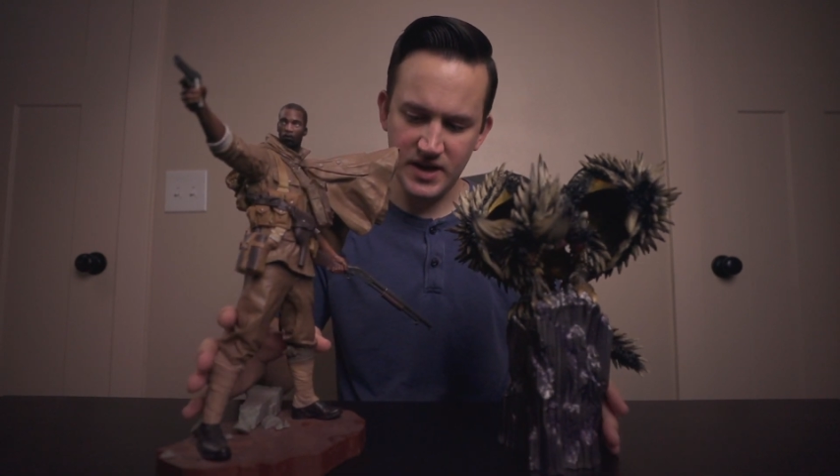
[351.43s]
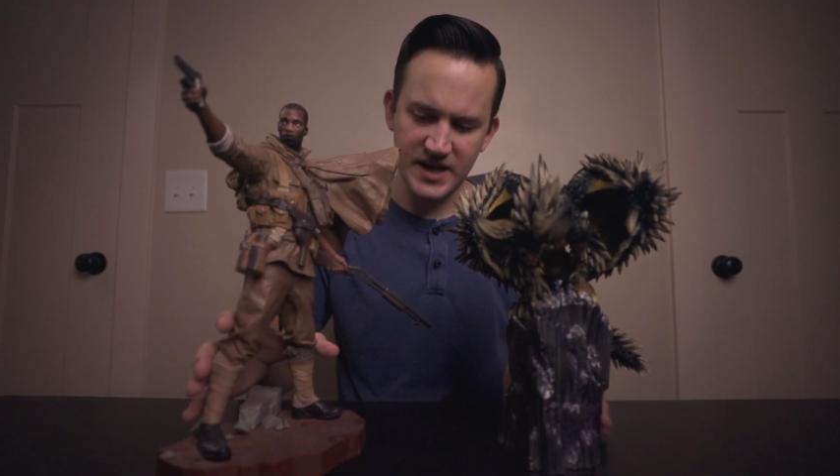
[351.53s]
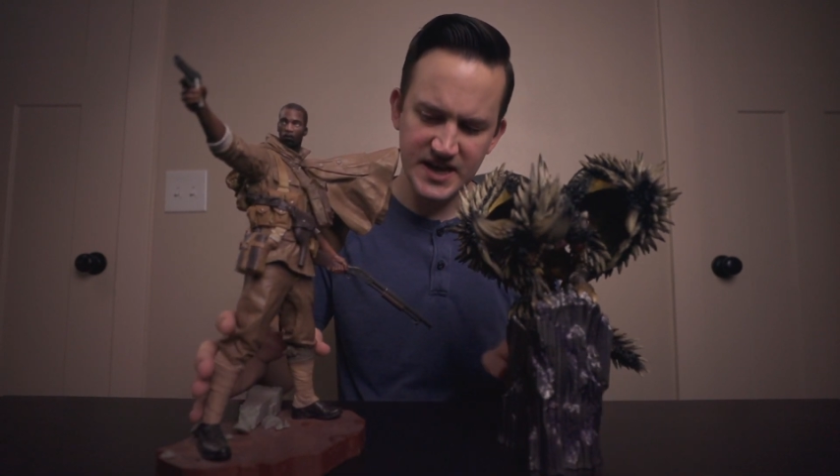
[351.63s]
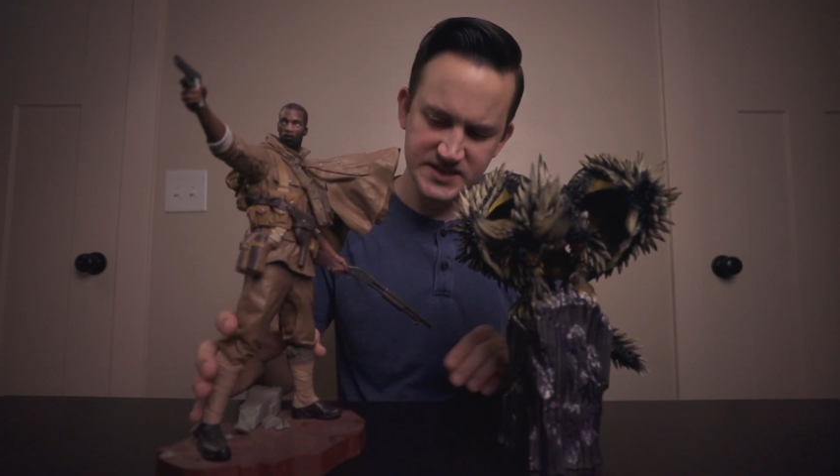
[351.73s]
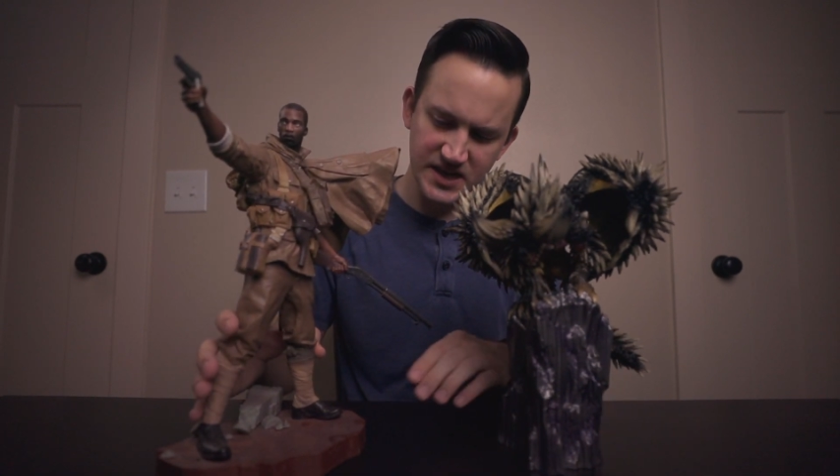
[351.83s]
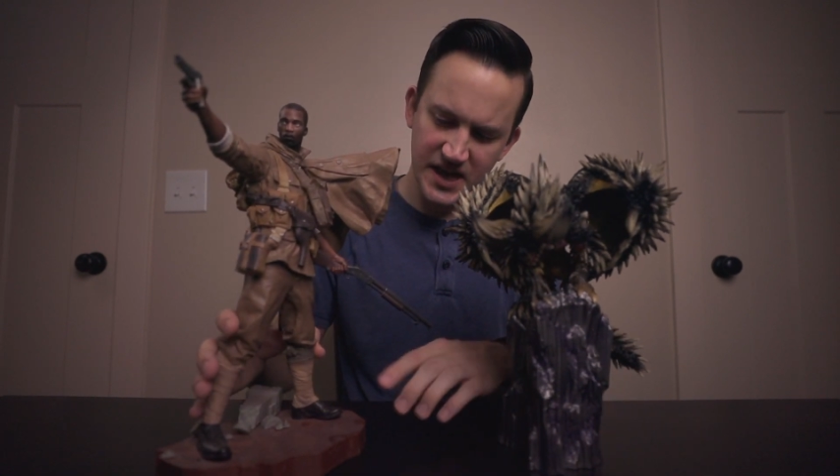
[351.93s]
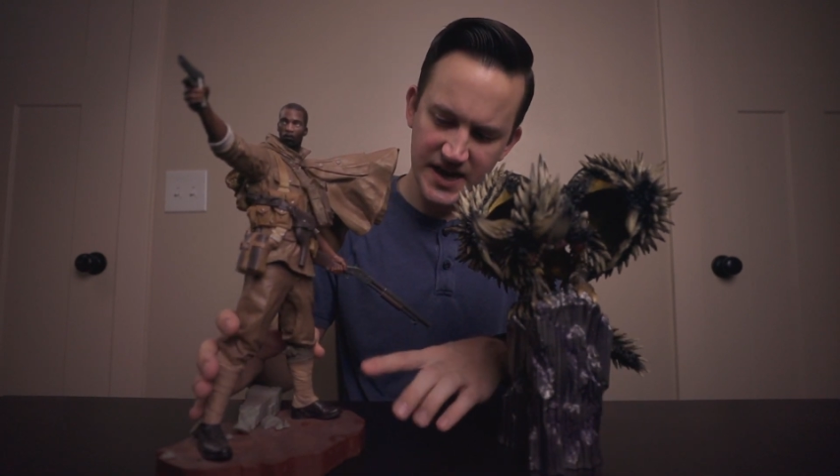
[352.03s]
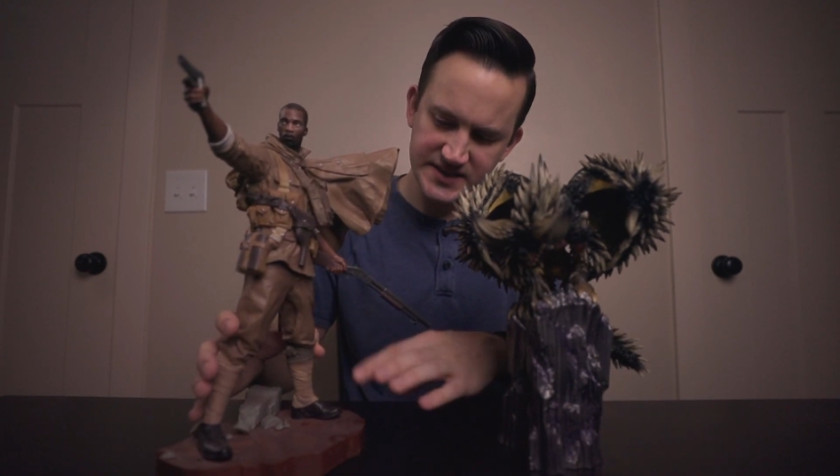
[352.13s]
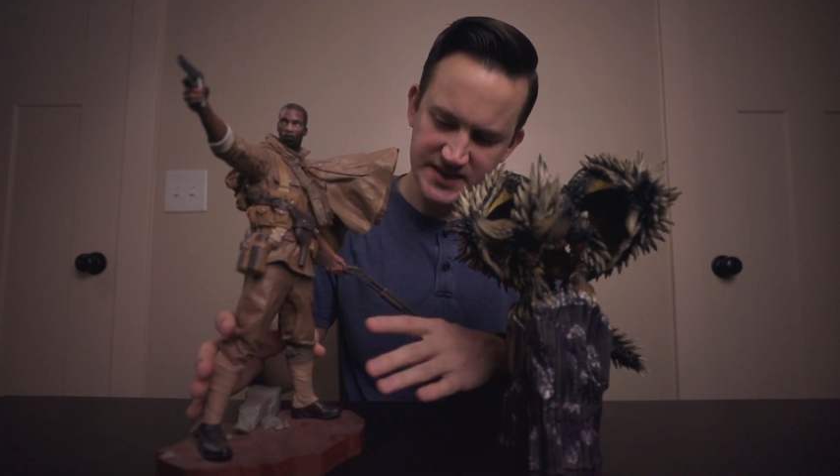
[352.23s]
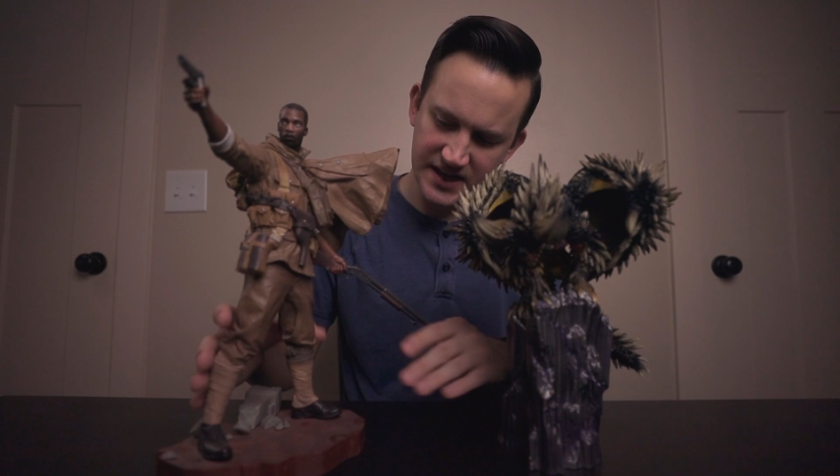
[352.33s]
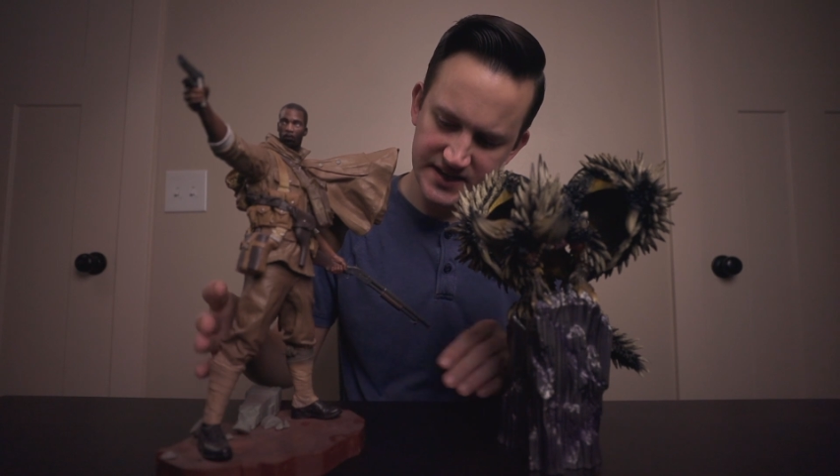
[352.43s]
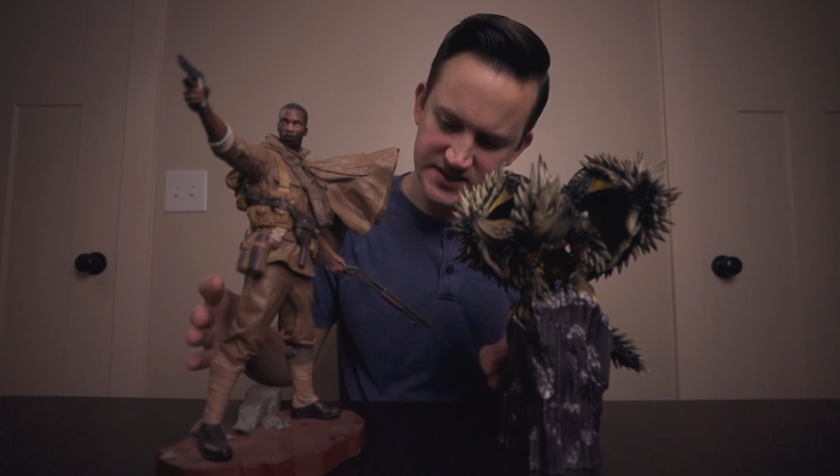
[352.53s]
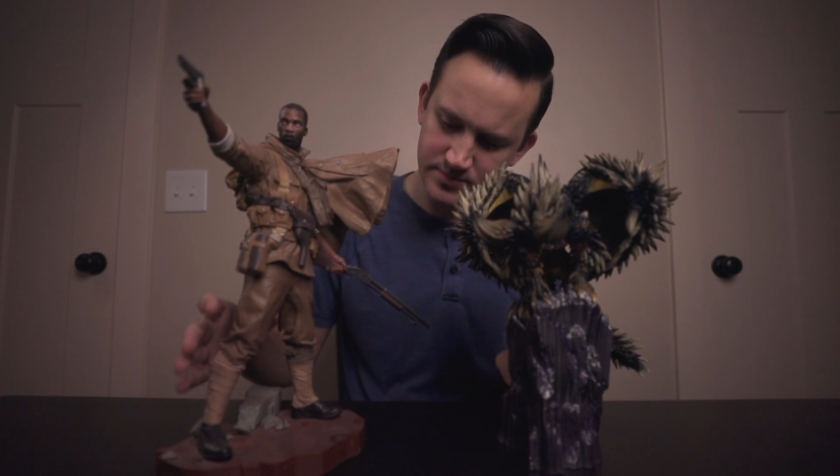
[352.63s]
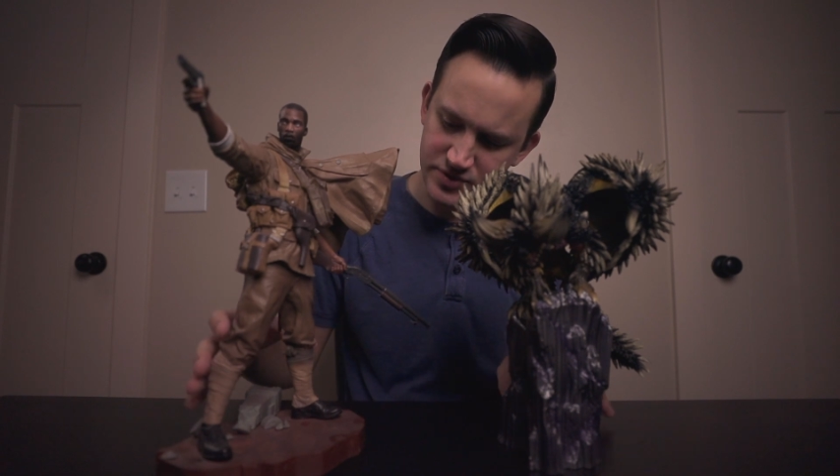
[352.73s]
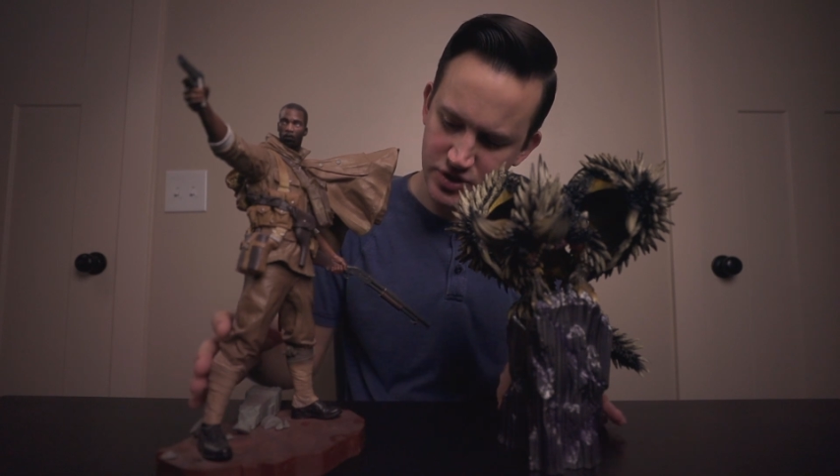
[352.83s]
And he has lights. He lights
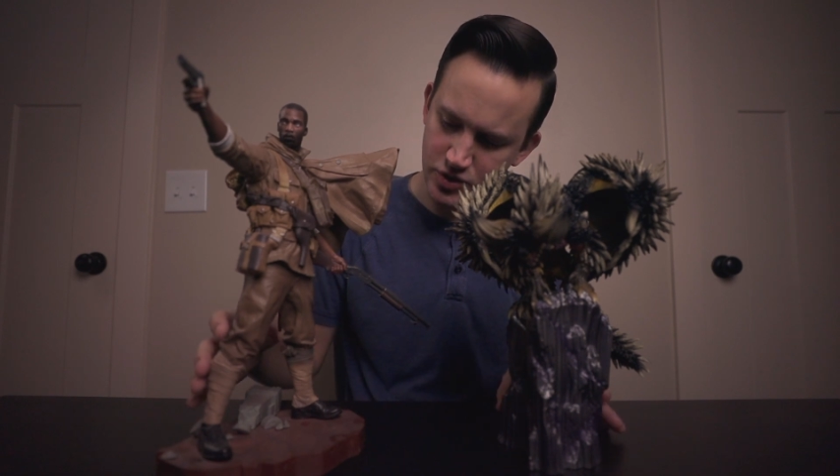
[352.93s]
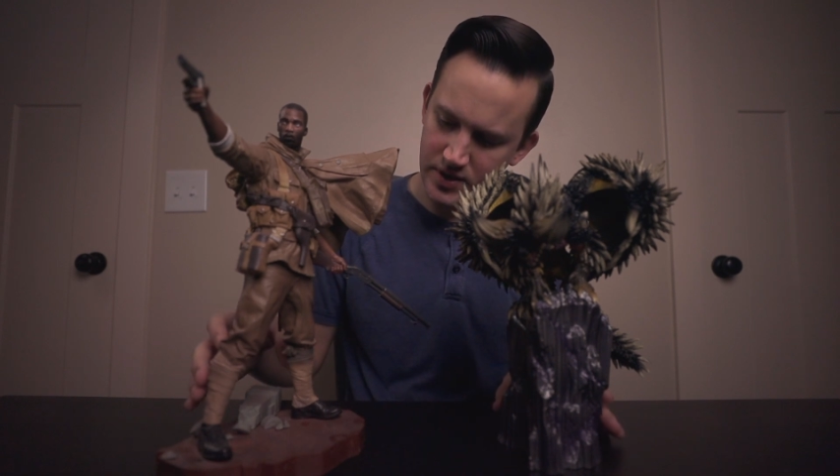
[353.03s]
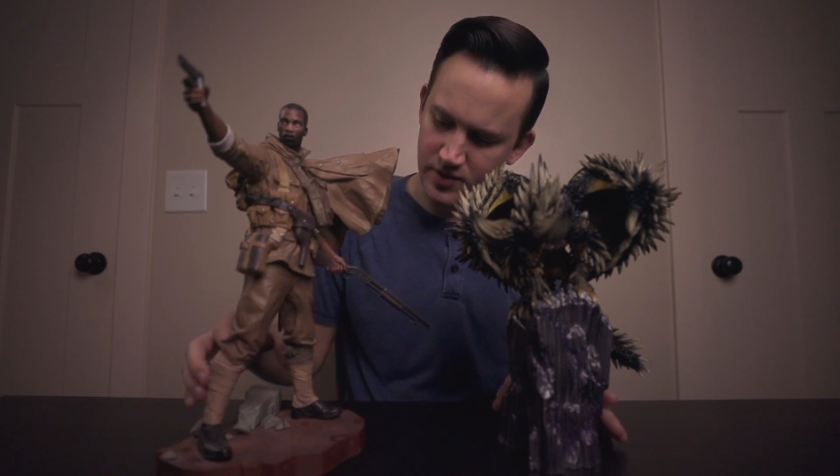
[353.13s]
up too.